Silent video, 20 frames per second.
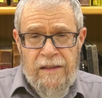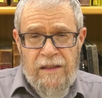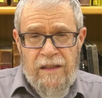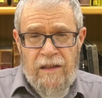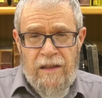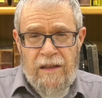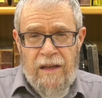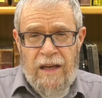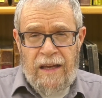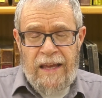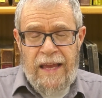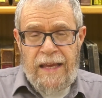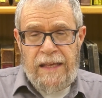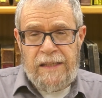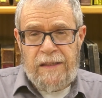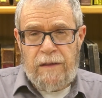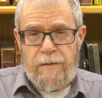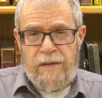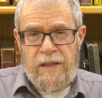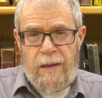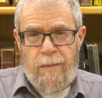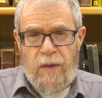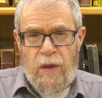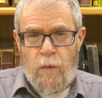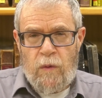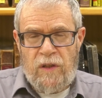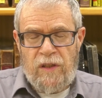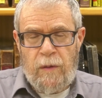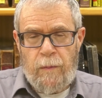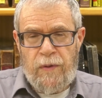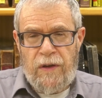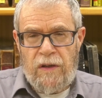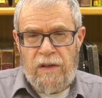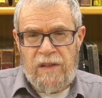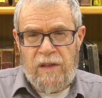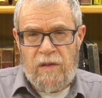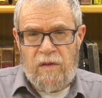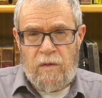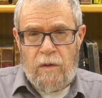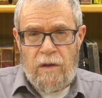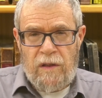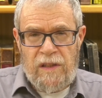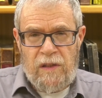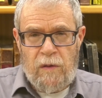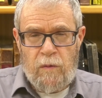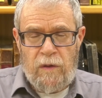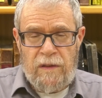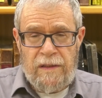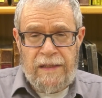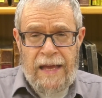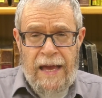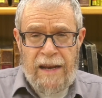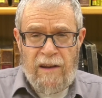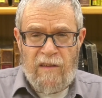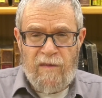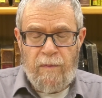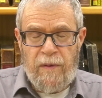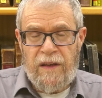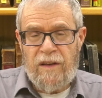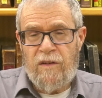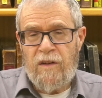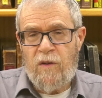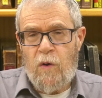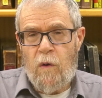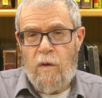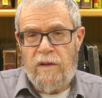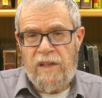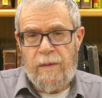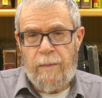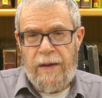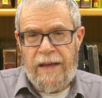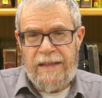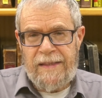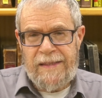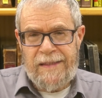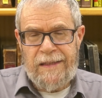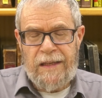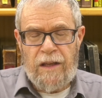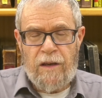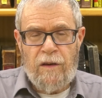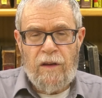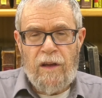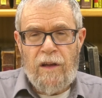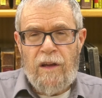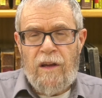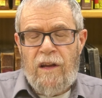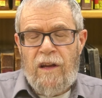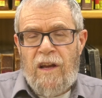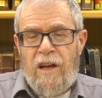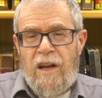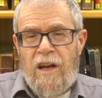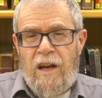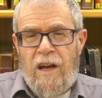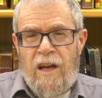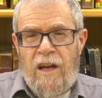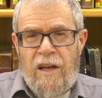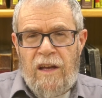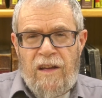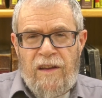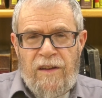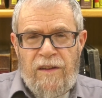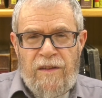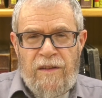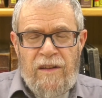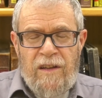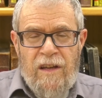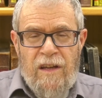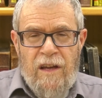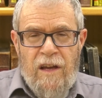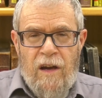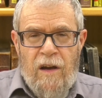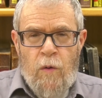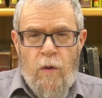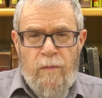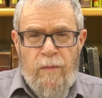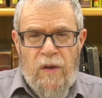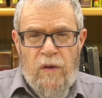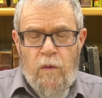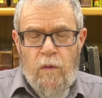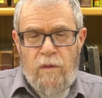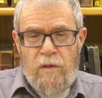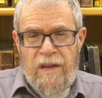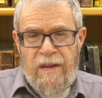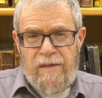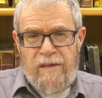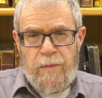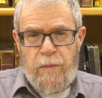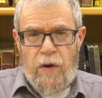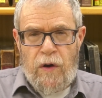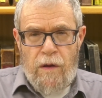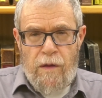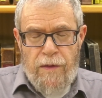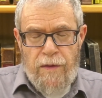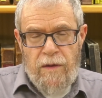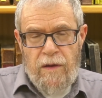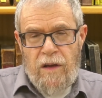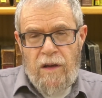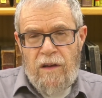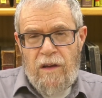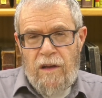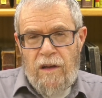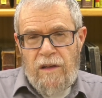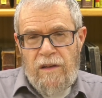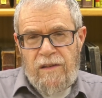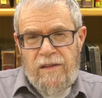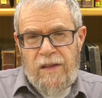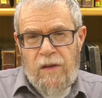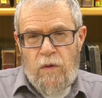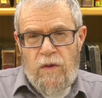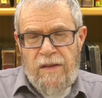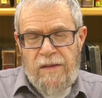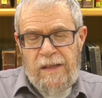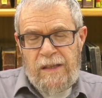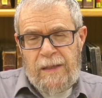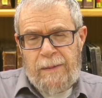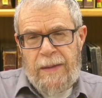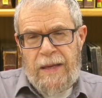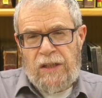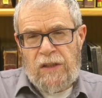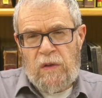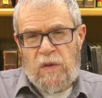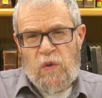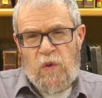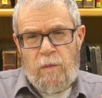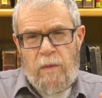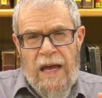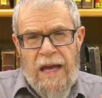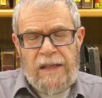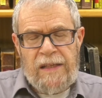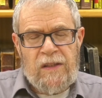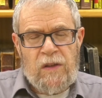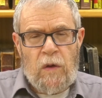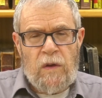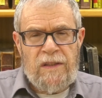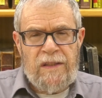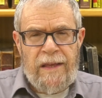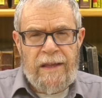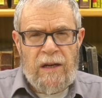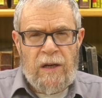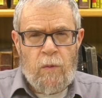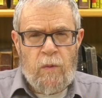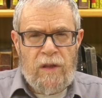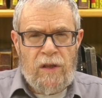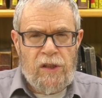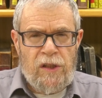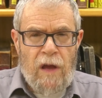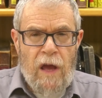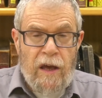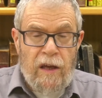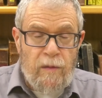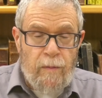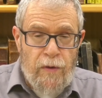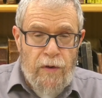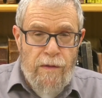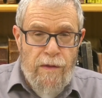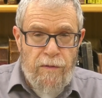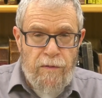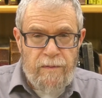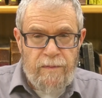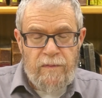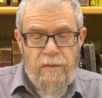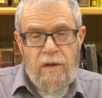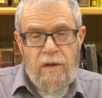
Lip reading: a case of something which appears to not have been caused by sin, a woman who gives birth. So there's a special Tum'a associated with childbirth.